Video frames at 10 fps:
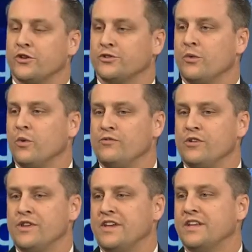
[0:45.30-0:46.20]
Sure. So what
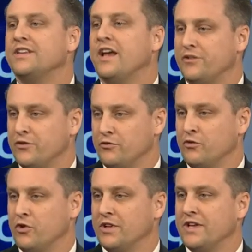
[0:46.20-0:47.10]
really the intent of the
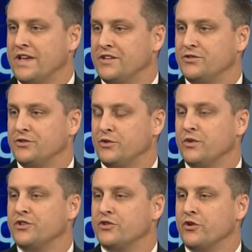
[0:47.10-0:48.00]
rule is
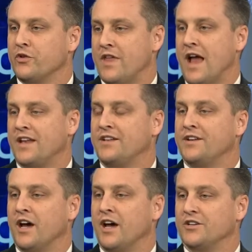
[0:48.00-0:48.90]
to ensure
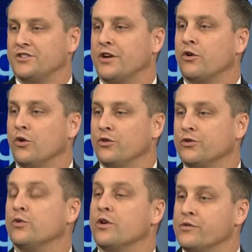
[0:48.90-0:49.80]
that
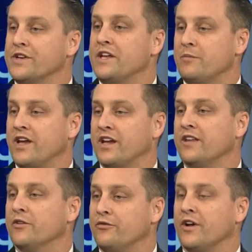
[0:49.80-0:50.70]
shareholders who are redeeming
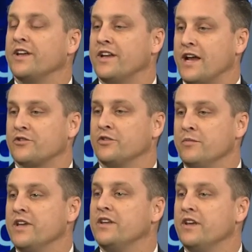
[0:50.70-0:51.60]
in the fund can actually
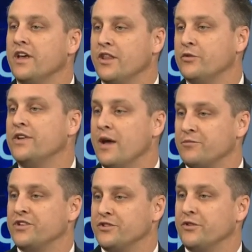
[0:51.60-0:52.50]
meet the
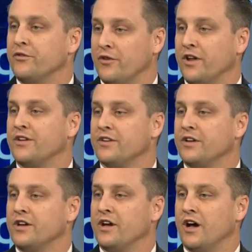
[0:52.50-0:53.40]
redemptions of the fund.
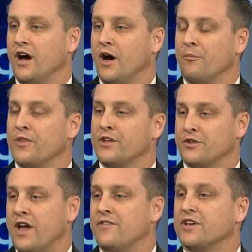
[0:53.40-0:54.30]

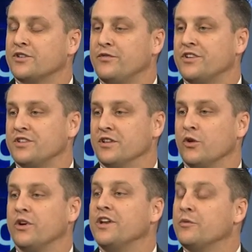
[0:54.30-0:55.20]
So having a sufficient
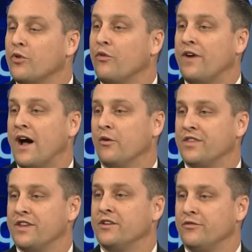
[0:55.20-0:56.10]
liquidity profile
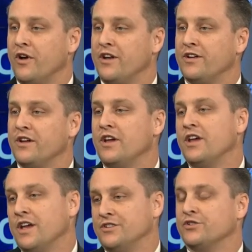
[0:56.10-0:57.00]
within the fund
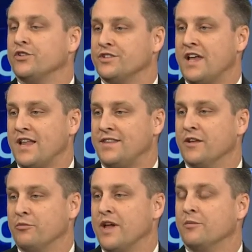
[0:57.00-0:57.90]
ensures that
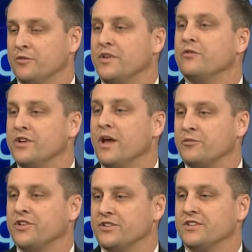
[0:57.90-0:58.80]
they'll be able to meet
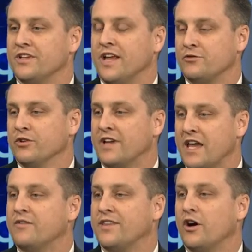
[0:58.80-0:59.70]
redemptions. And that's really
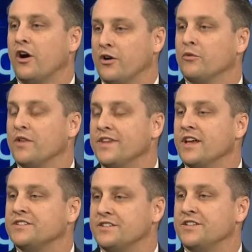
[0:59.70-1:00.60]
kind of at the heart of what
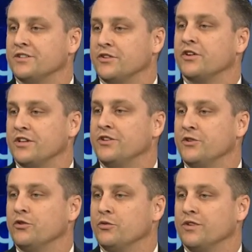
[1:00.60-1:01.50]
the SEC is looking to
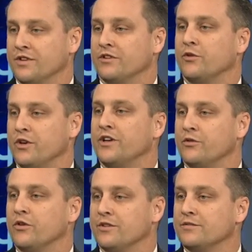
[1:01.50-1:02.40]
do with the liquidity
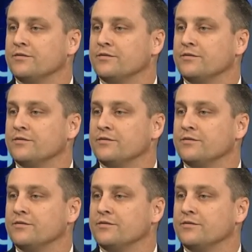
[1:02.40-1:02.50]
rule.